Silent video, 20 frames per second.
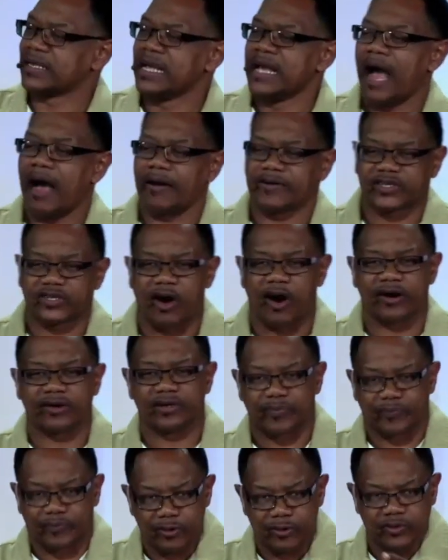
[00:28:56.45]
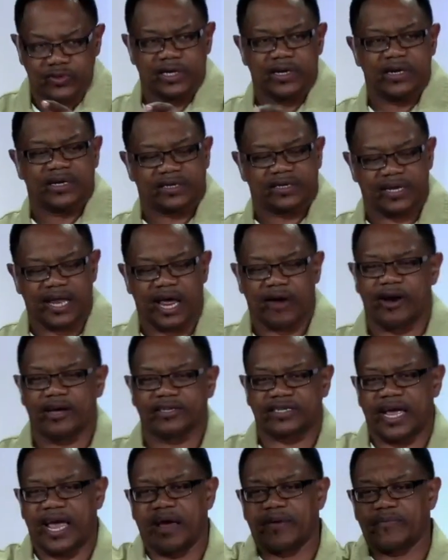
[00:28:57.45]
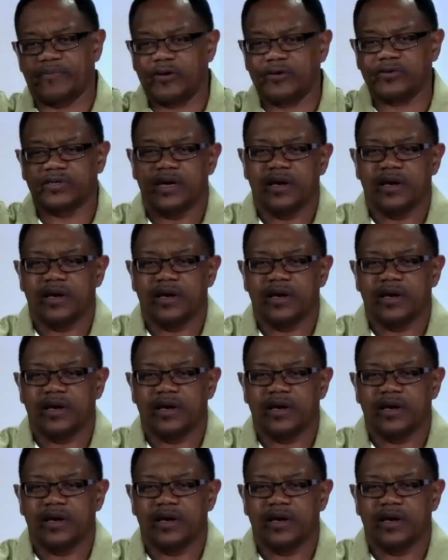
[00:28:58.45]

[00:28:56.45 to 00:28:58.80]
I was talking to Bruce today. Raise your hand, Bruce.